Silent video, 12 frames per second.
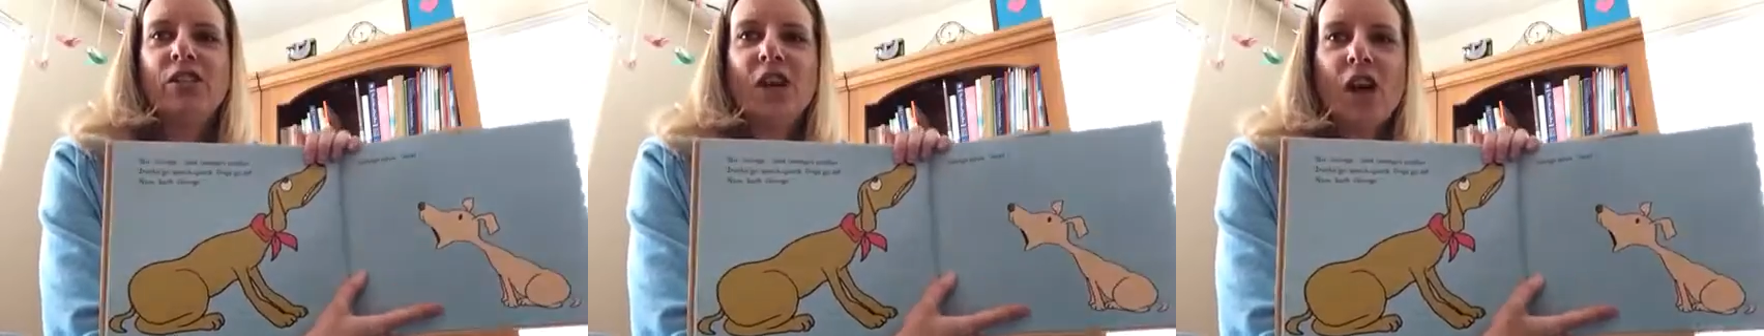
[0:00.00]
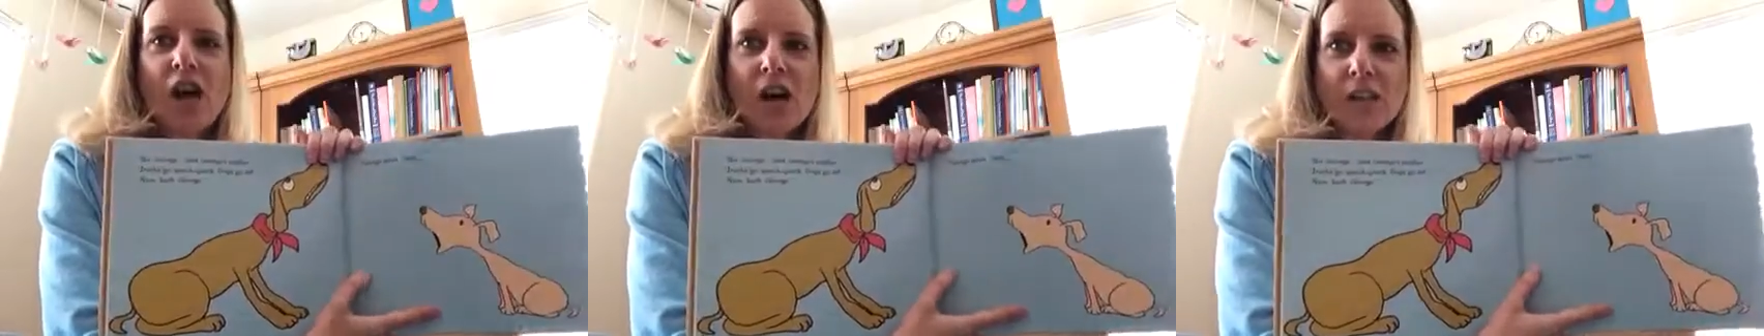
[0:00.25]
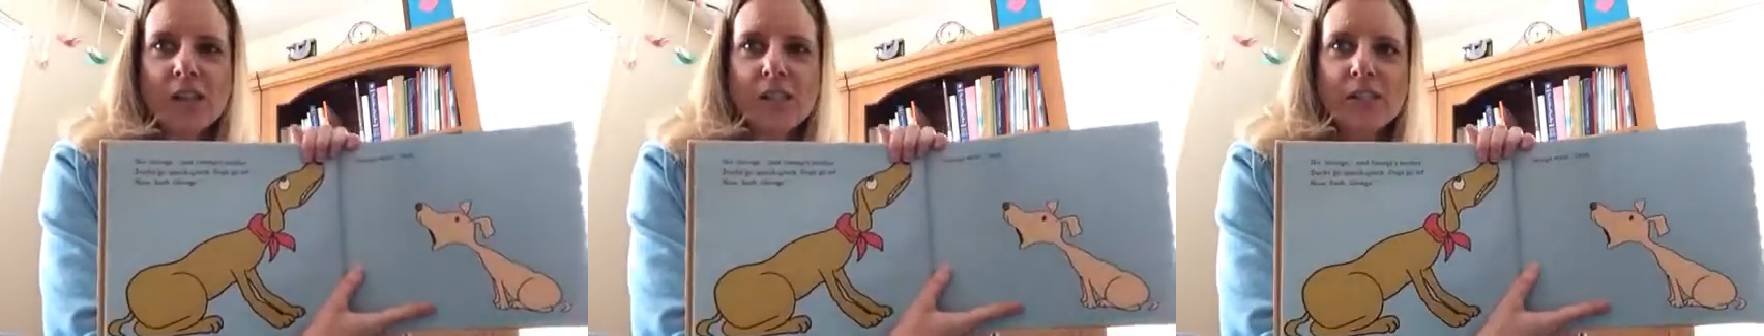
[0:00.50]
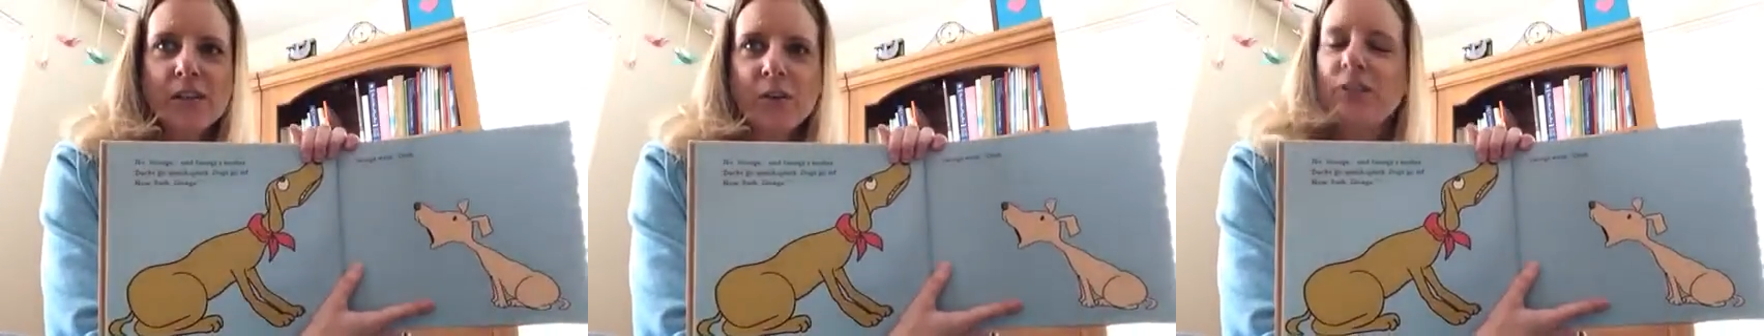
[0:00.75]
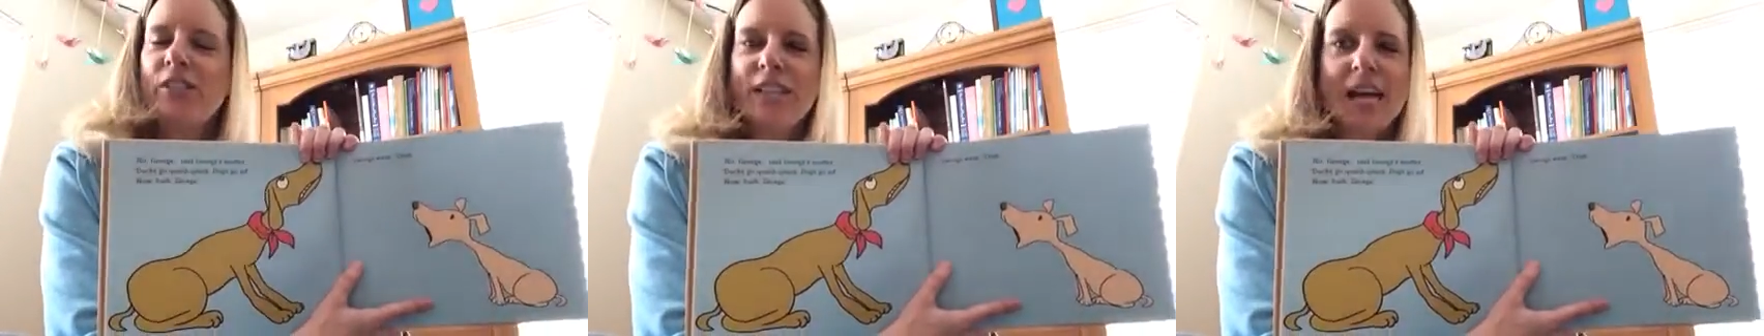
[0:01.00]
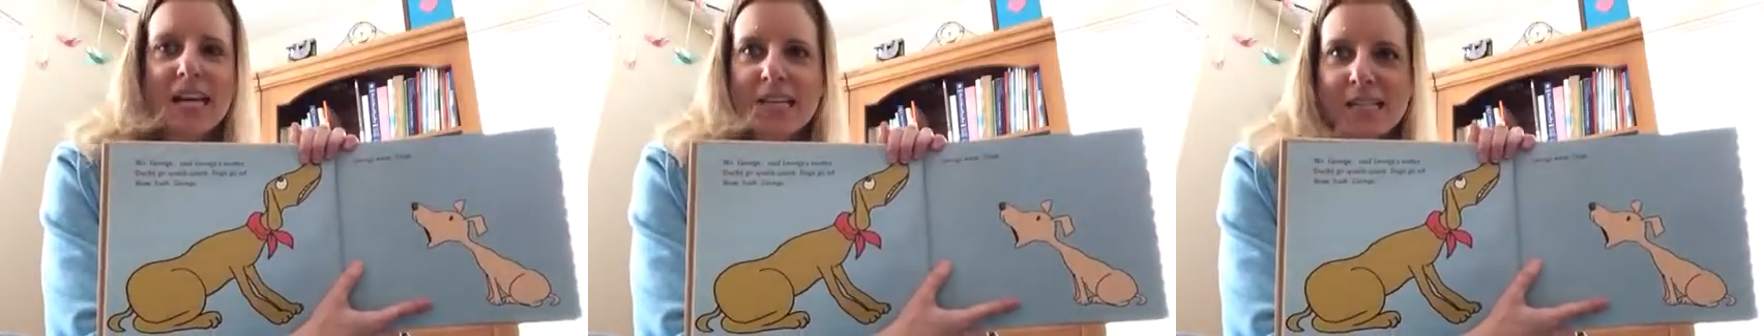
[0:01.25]
Dogs or
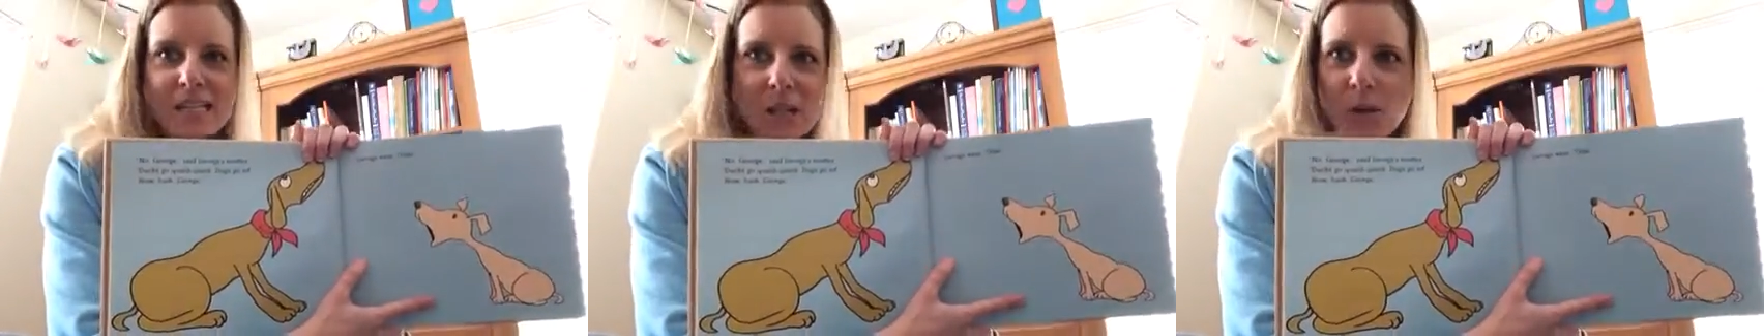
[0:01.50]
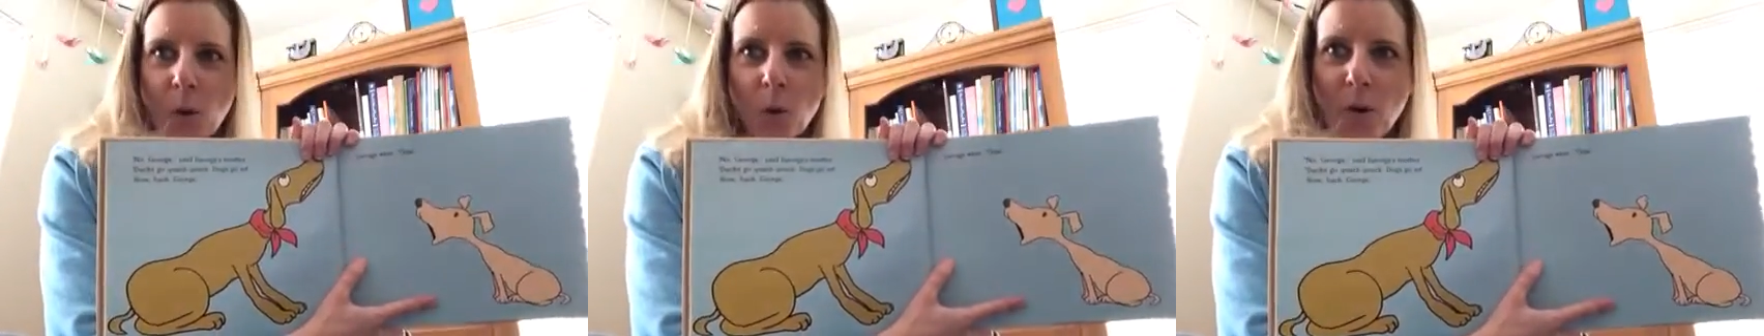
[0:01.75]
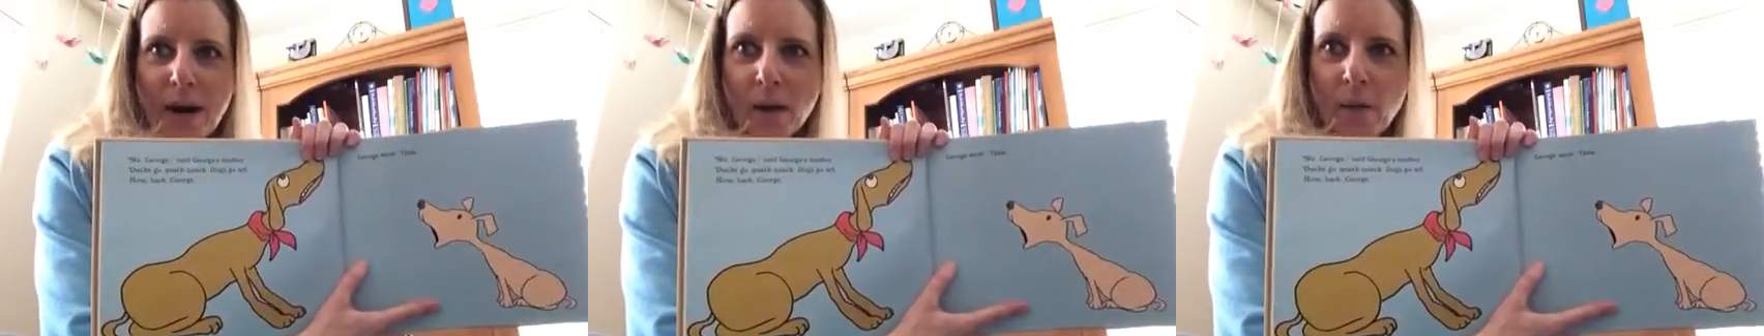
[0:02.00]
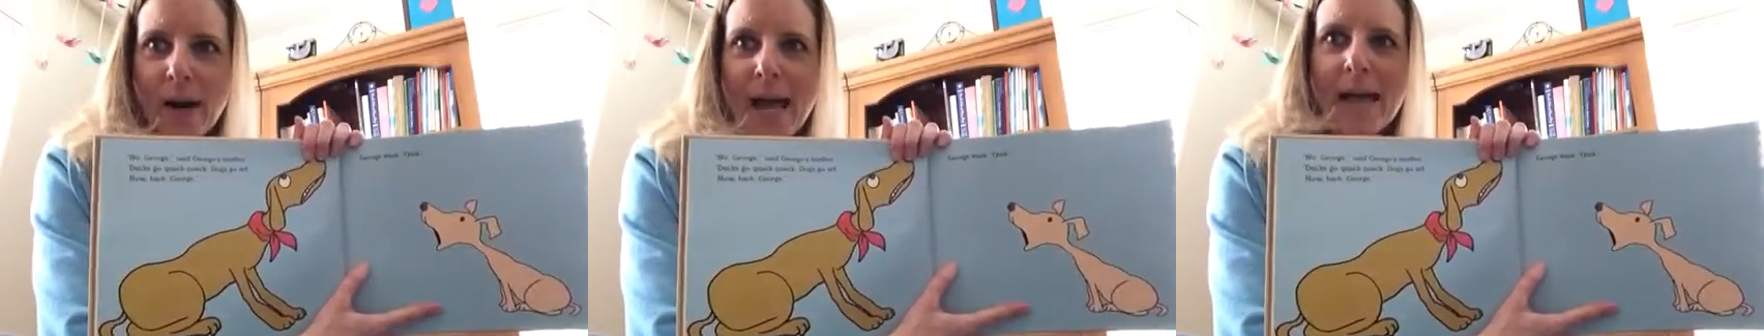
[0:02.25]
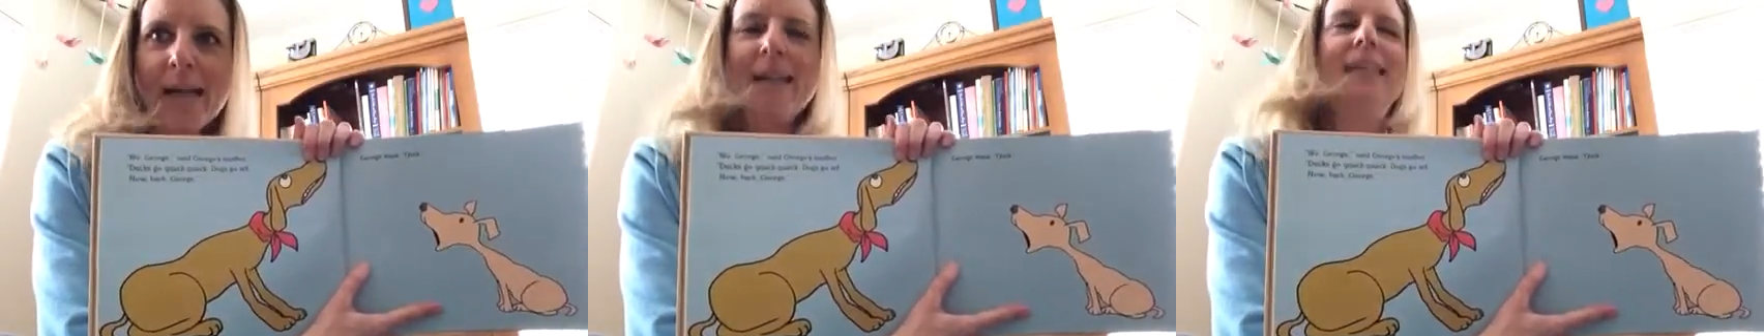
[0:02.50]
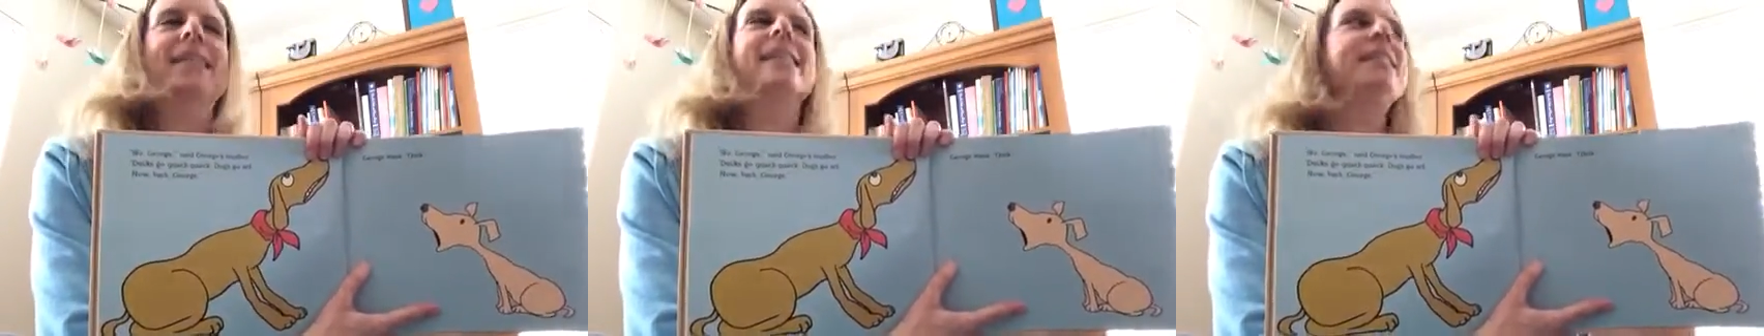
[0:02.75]
ducks go quack, quack.